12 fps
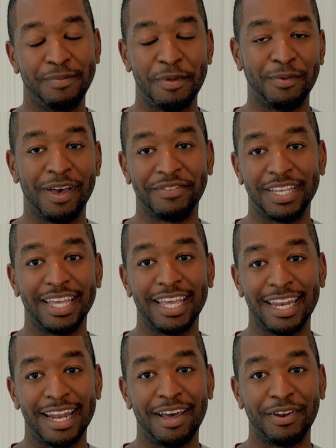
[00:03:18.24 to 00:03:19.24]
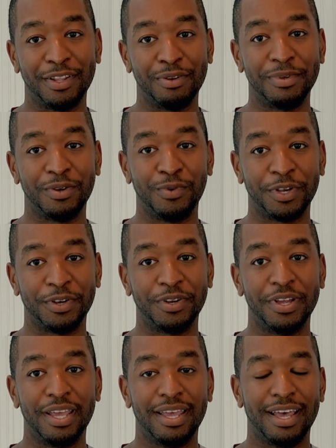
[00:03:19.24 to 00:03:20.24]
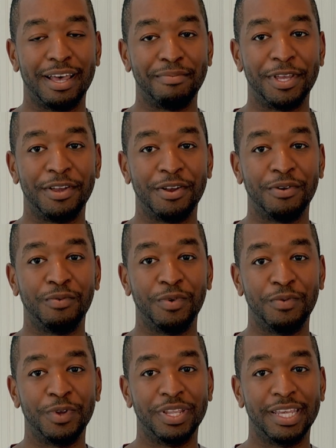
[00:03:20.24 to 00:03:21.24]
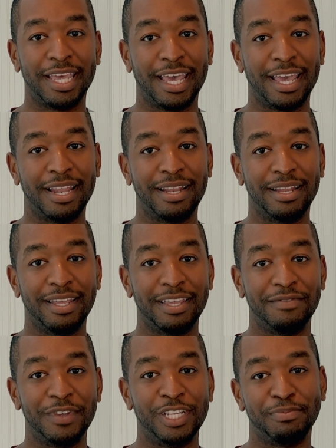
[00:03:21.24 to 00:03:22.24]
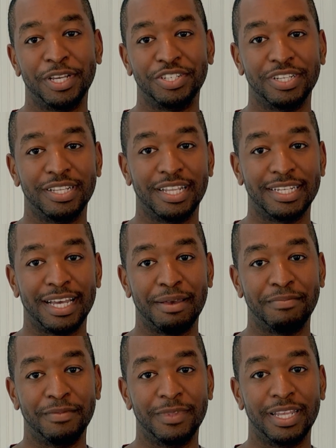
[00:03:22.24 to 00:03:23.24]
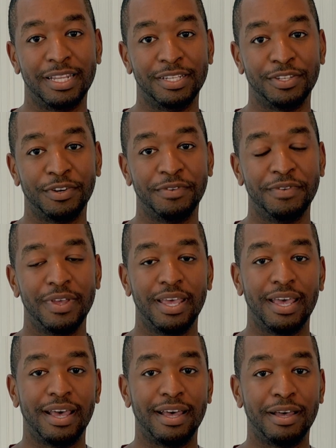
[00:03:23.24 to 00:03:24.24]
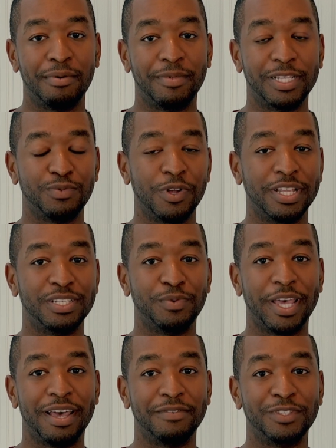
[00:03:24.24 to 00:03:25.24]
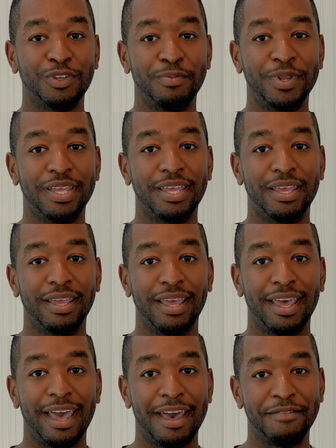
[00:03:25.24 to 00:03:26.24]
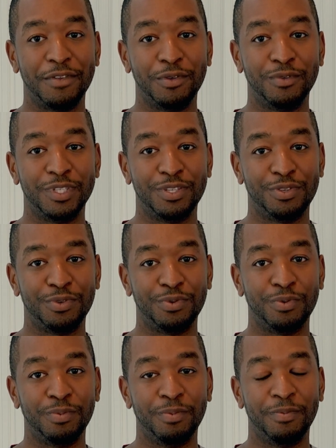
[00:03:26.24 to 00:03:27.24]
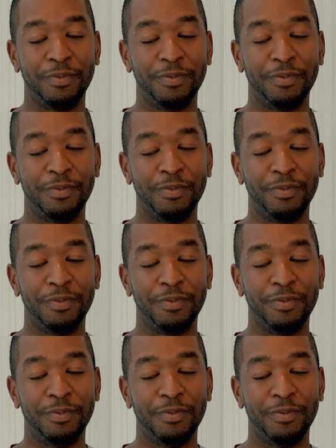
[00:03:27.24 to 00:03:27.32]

People have to get in and out a little bit quicker. Here, we really can give each patient the time they deserve, as well as we have so many avenues to